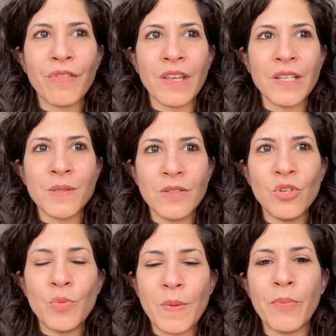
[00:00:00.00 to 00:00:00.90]
these
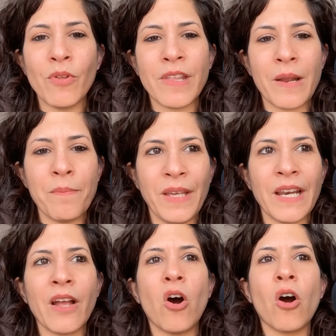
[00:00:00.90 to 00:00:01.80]
new people that I'm
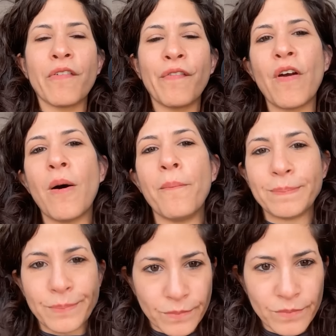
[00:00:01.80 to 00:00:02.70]
meeting are
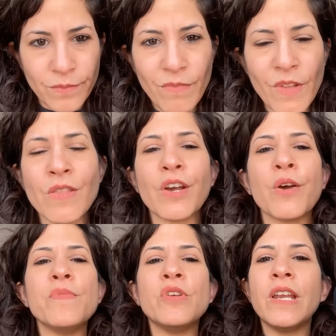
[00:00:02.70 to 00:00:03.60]
from the
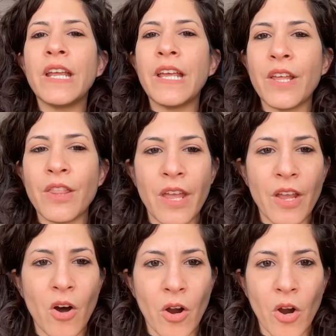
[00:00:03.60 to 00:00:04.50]
community.
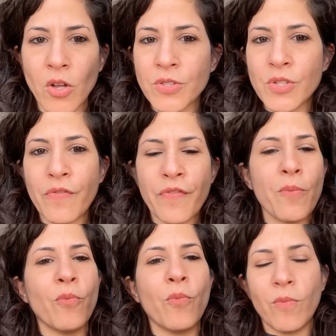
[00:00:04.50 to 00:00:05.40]
They are also
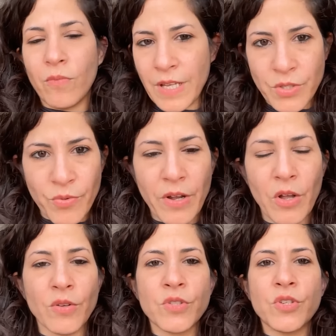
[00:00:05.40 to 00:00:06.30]
from
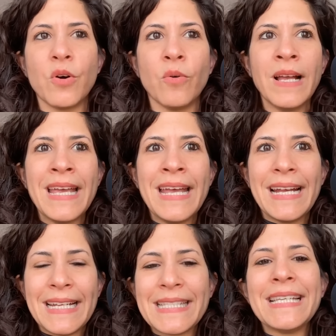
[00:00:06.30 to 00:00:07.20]
Israel. So
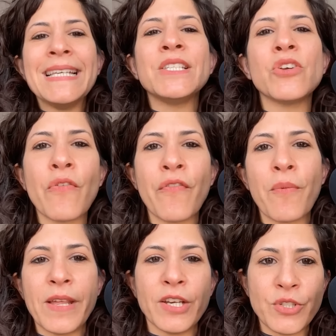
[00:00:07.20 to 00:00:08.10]
it's easier for
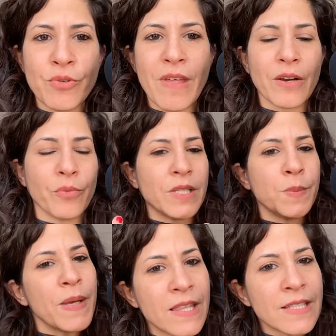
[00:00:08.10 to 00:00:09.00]
me to do that. We
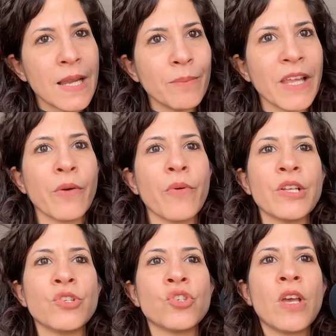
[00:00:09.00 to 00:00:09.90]
speak the same
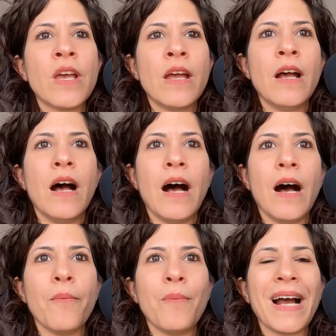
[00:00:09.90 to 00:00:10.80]
language.
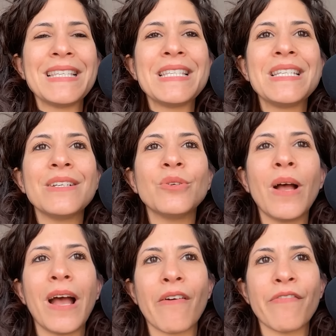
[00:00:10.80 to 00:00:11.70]
Um, I still
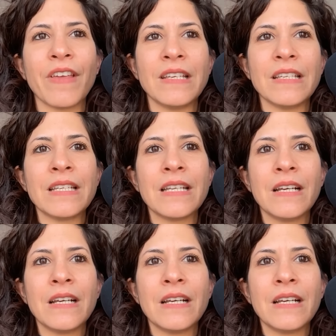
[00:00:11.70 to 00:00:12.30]
haven't